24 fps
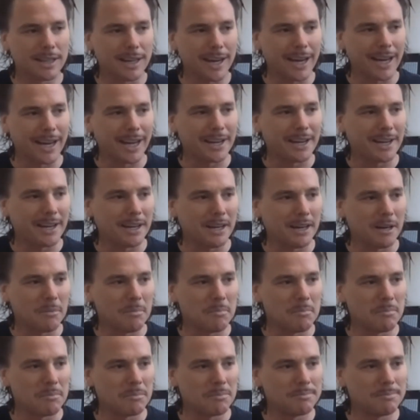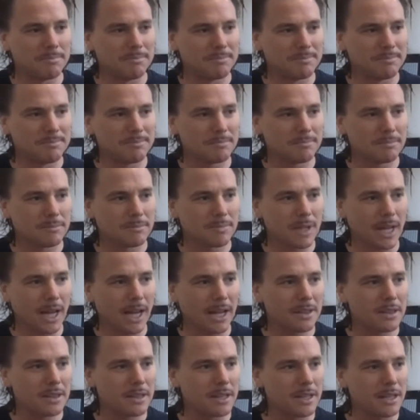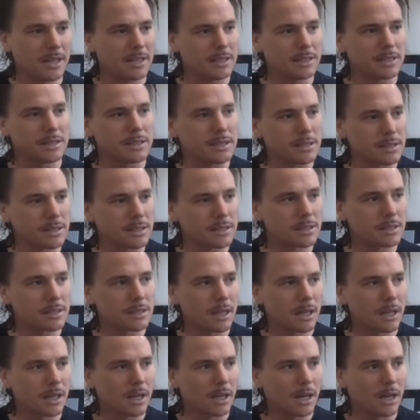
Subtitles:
and had these.